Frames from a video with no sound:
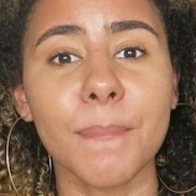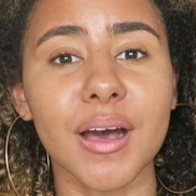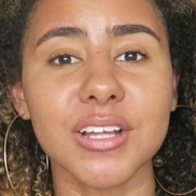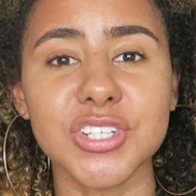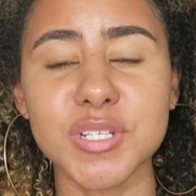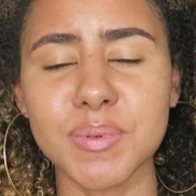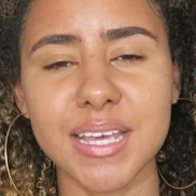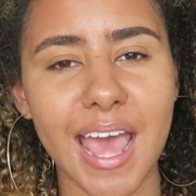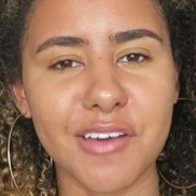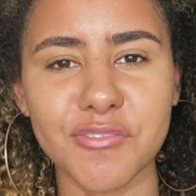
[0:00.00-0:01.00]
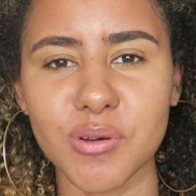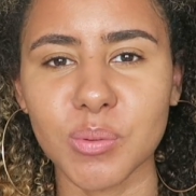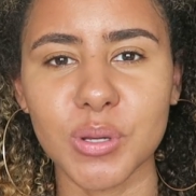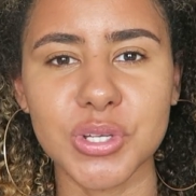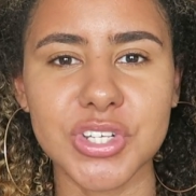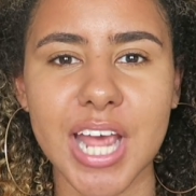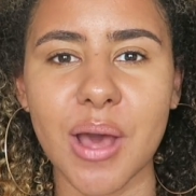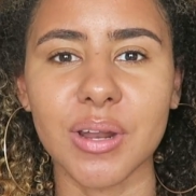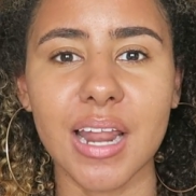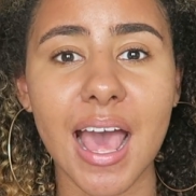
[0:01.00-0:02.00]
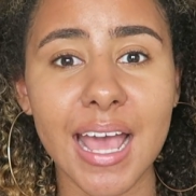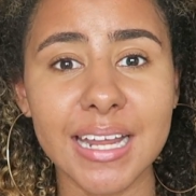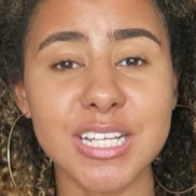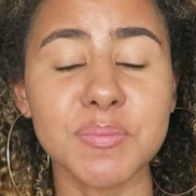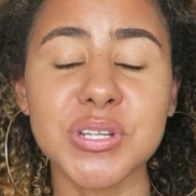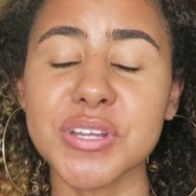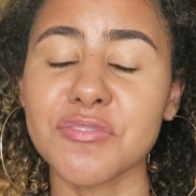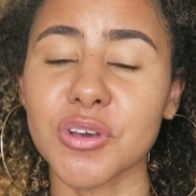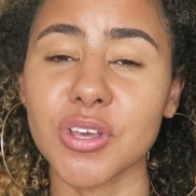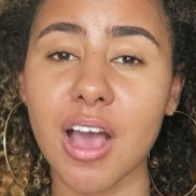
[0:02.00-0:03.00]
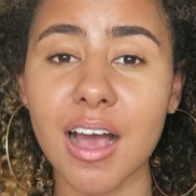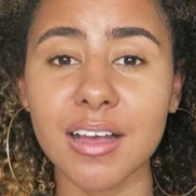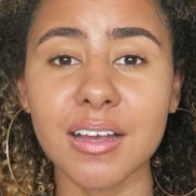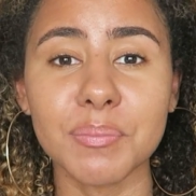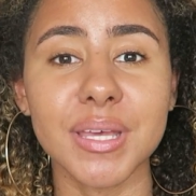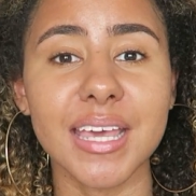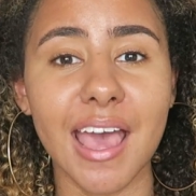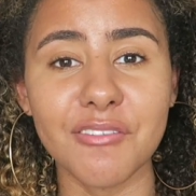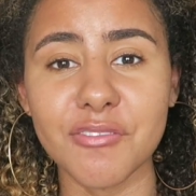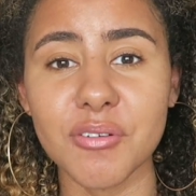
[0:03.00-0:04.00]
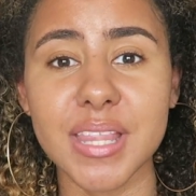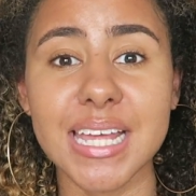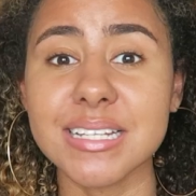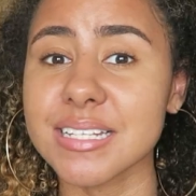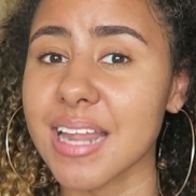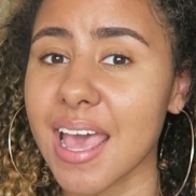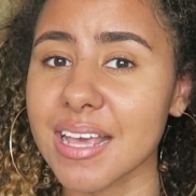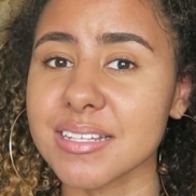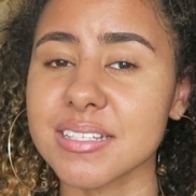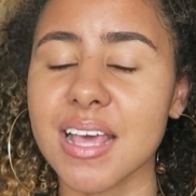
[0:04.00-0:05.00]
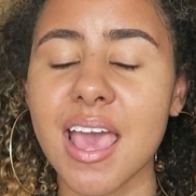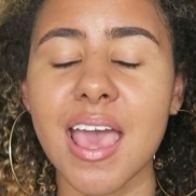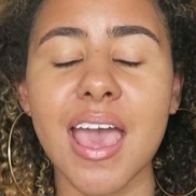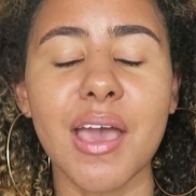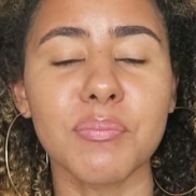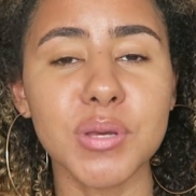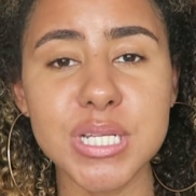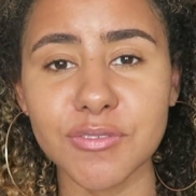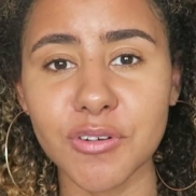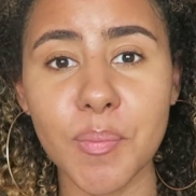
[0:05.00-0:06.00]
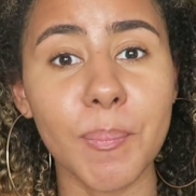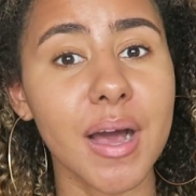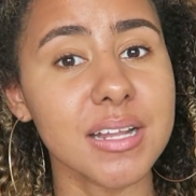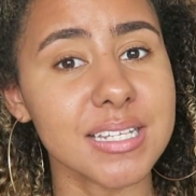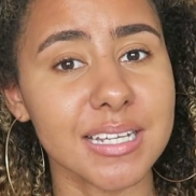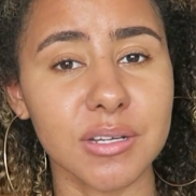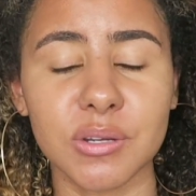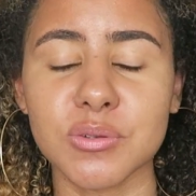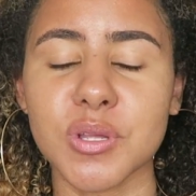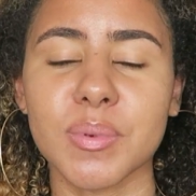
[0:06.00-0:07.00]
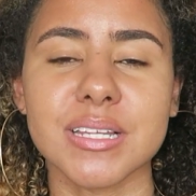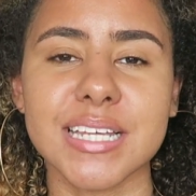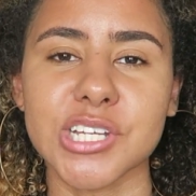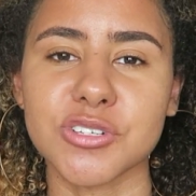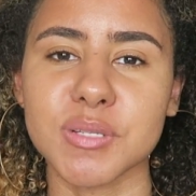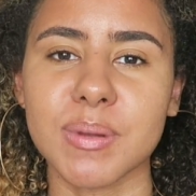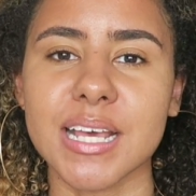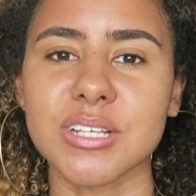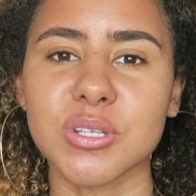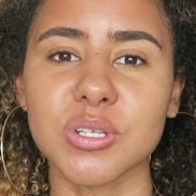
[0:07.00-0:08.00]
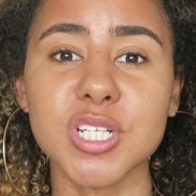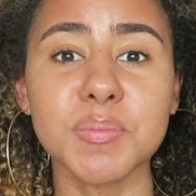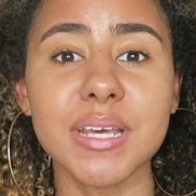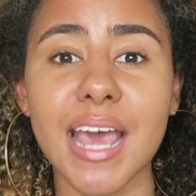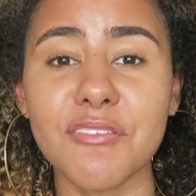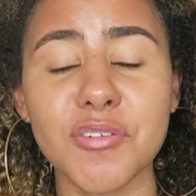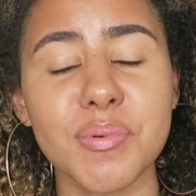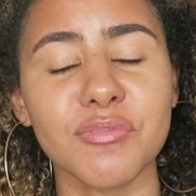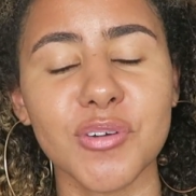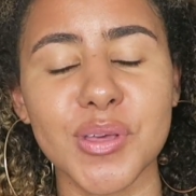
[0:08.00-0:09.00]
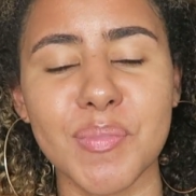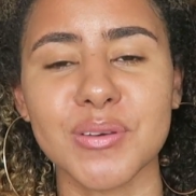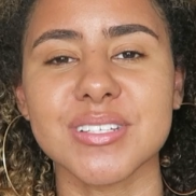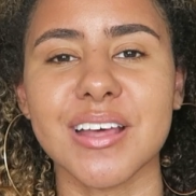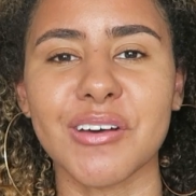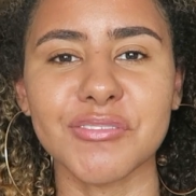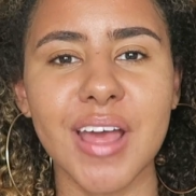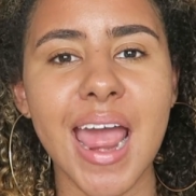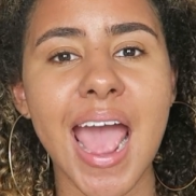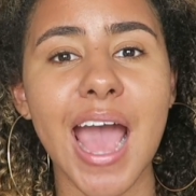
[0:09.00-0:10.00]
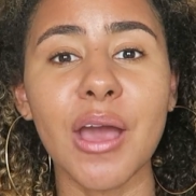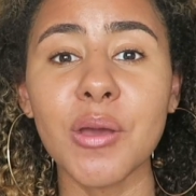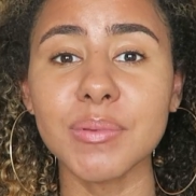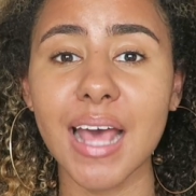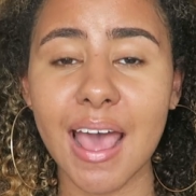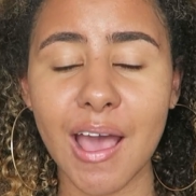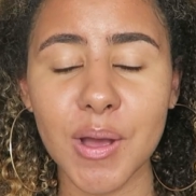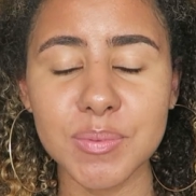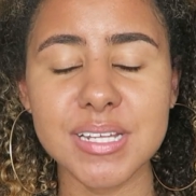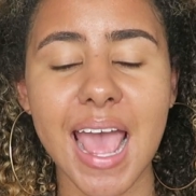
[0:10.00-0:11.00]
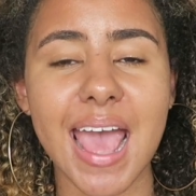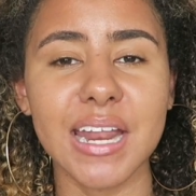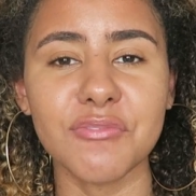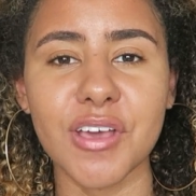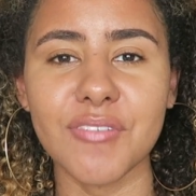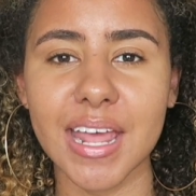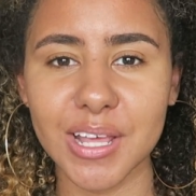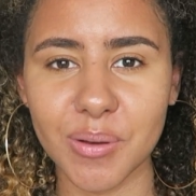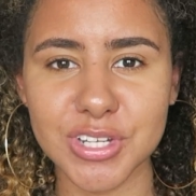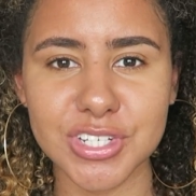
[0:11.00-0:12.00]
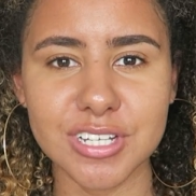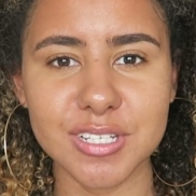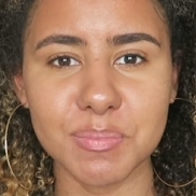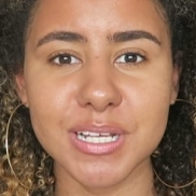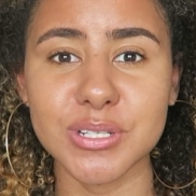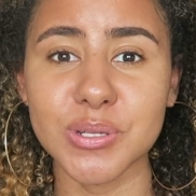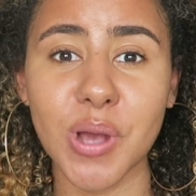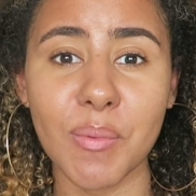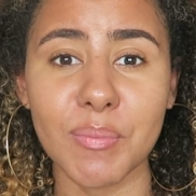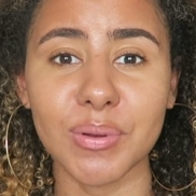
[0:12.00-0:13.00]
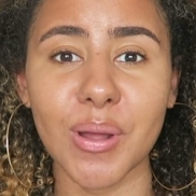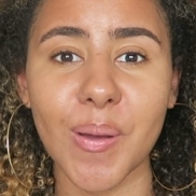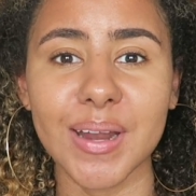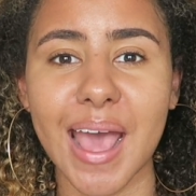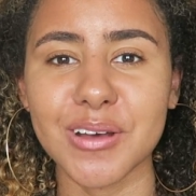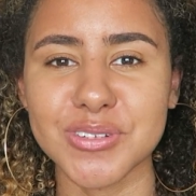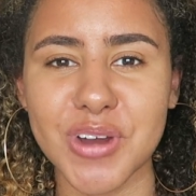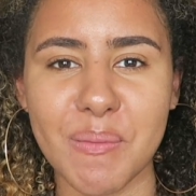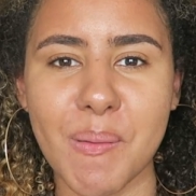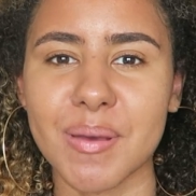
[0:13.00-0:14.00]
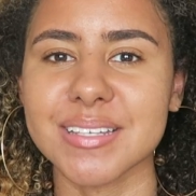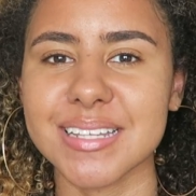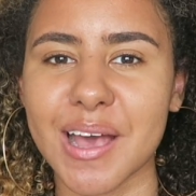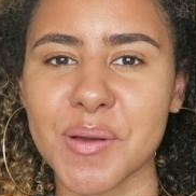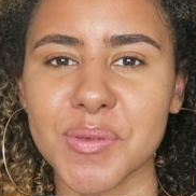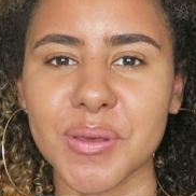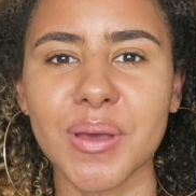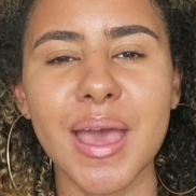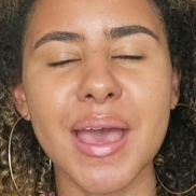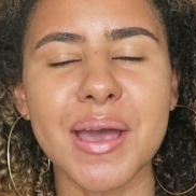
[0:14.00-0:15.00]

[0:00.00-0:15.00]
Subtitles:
But just be careful with what you share online, especially if you're young. Be careful. The internet is a beautiful, but it can also be a dangerous place. So just be careful before you post stuff. I hope that helped, and if you have any questions, please do comment below and I'll try my best to help you.